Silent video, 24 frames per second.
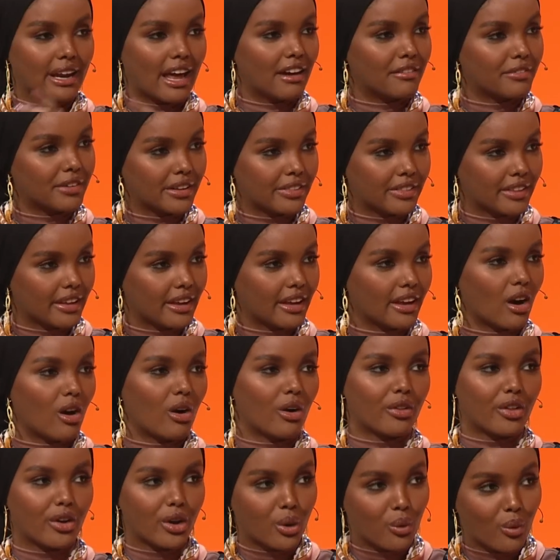everything, all
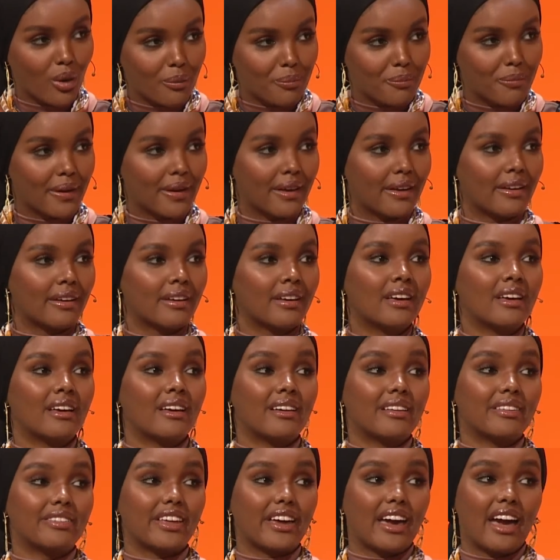the equipment.
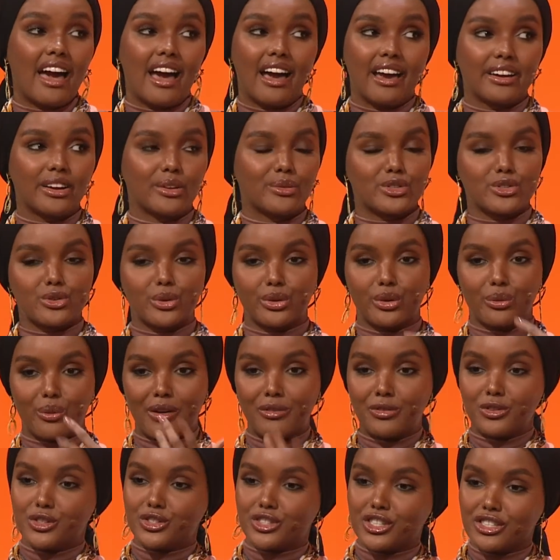They had it so the
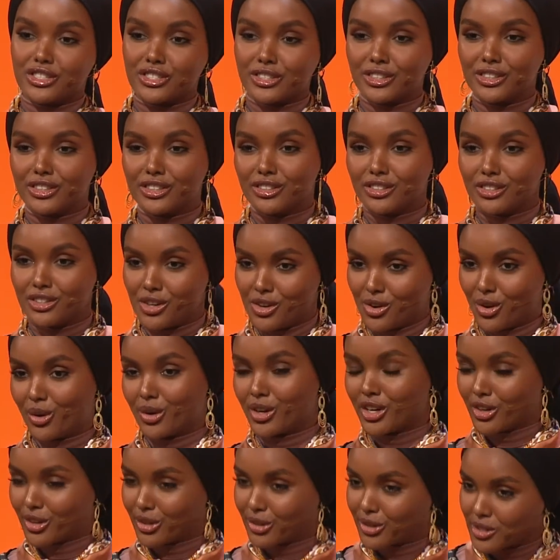refugees could,
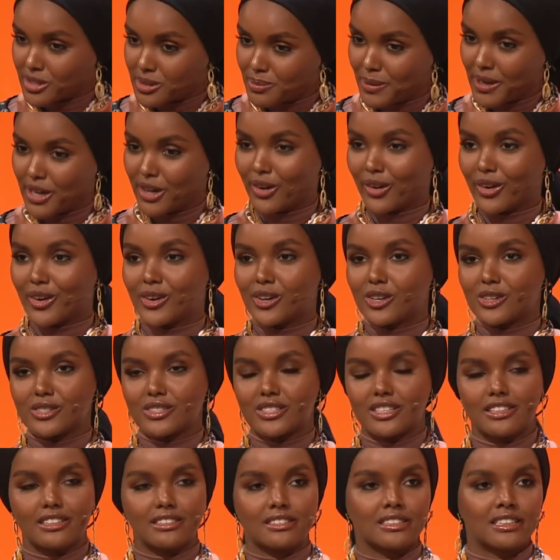hear the speakers,
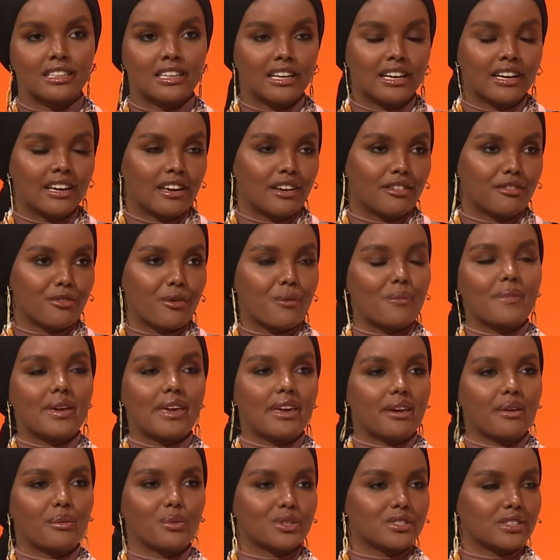and for
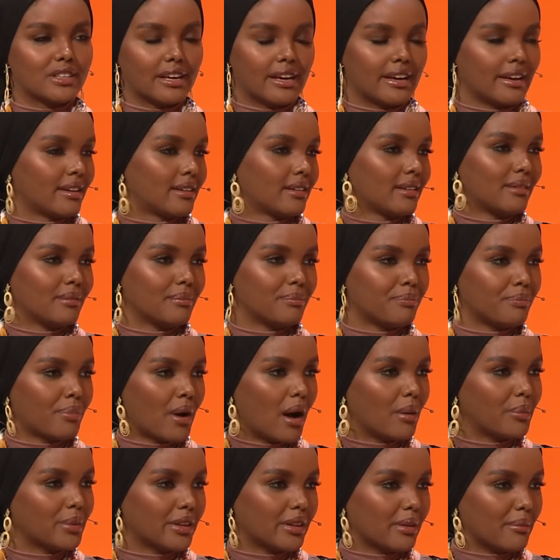me, it was like
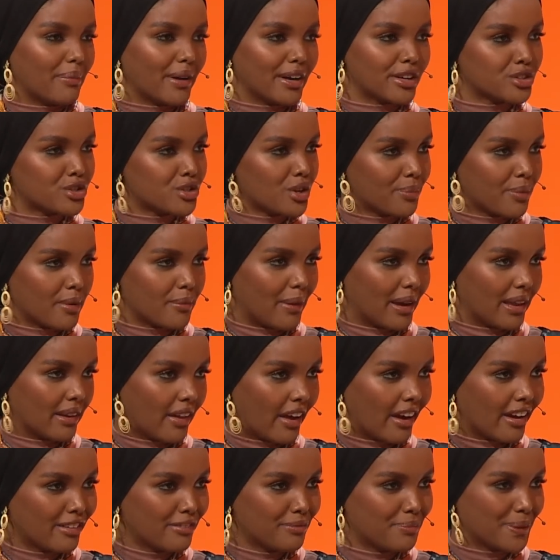probably the best trip of my
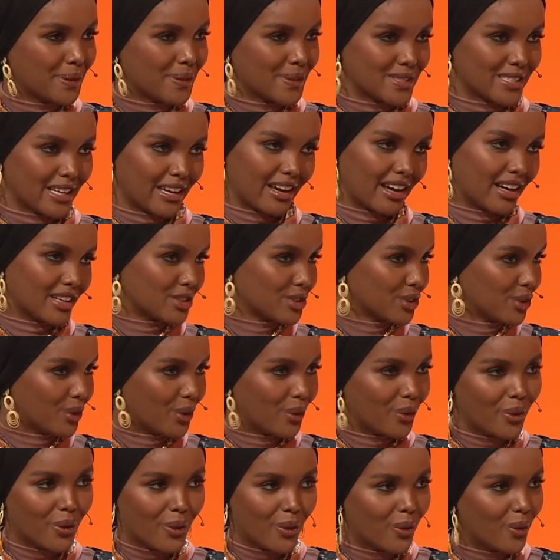life because I got to
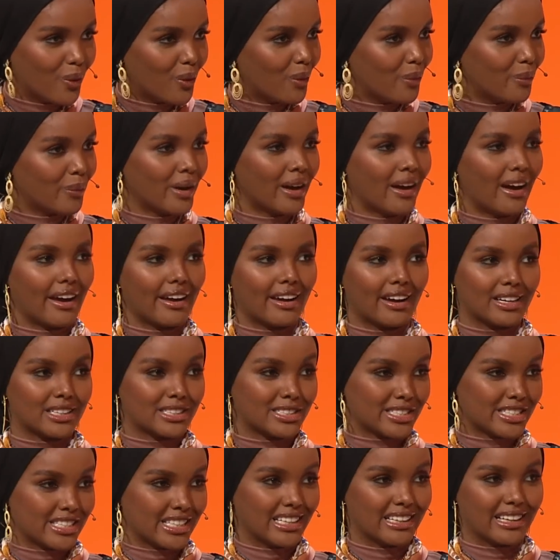go home. I got
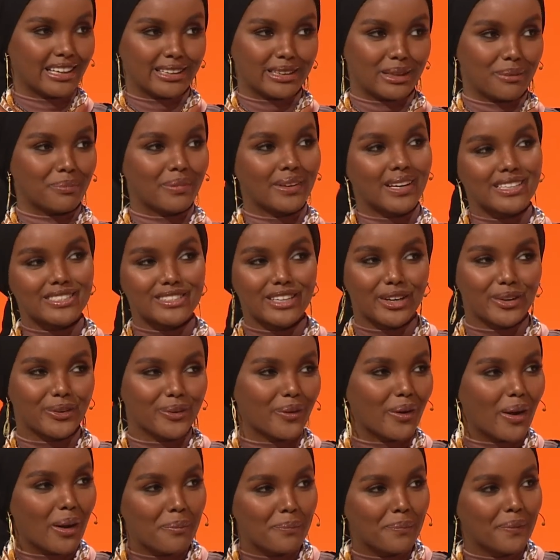to see like the place I
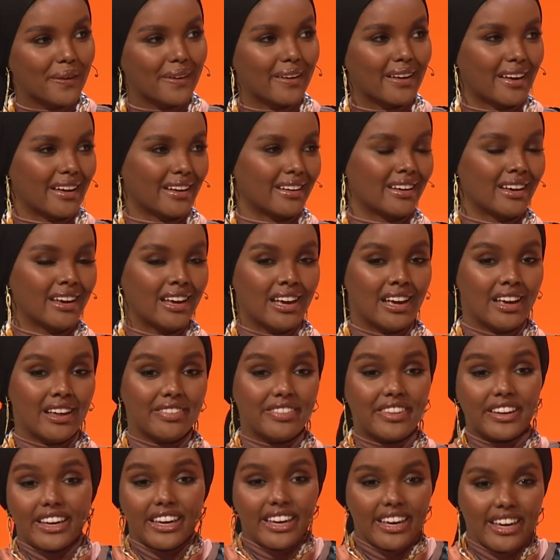grew up in.
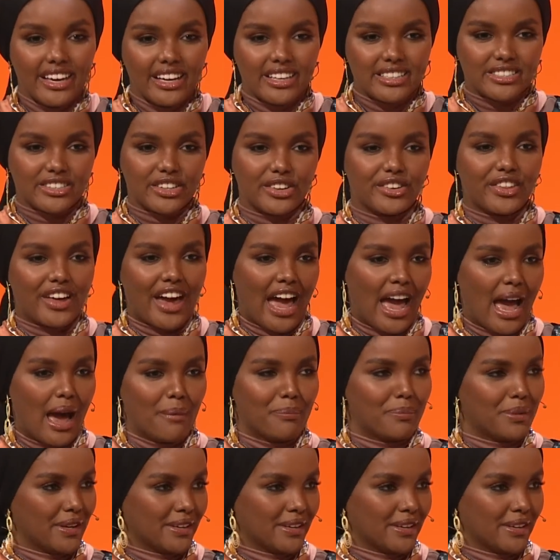The kids, they're the happiest.